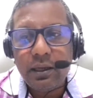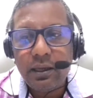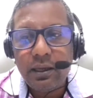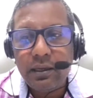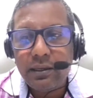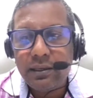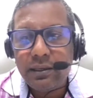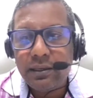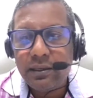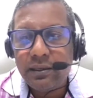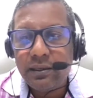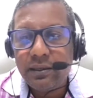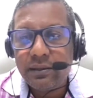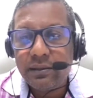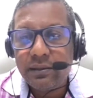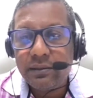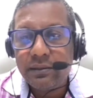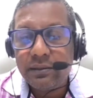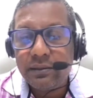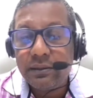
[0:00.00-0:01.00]

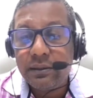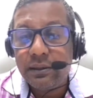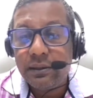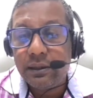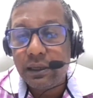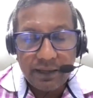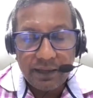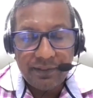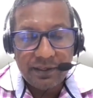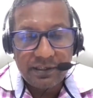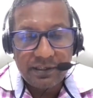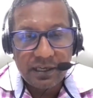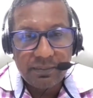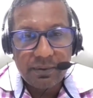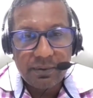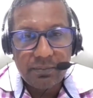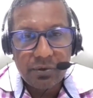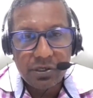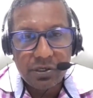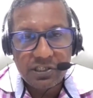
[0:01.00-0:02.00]
in the
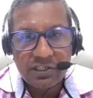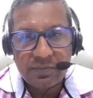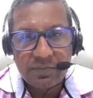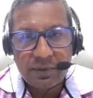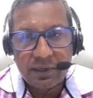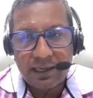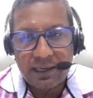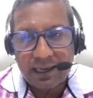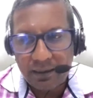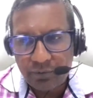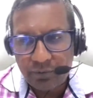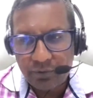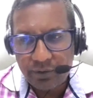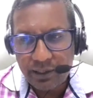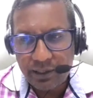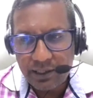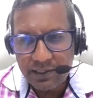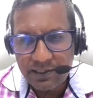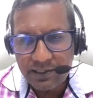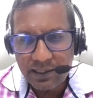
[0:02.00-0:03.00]
Durban Municipal
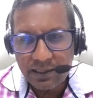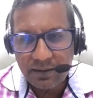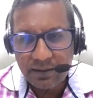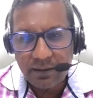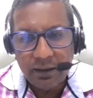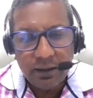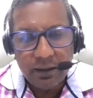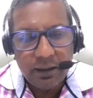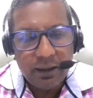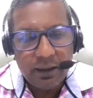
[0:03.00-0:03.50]
Libraries.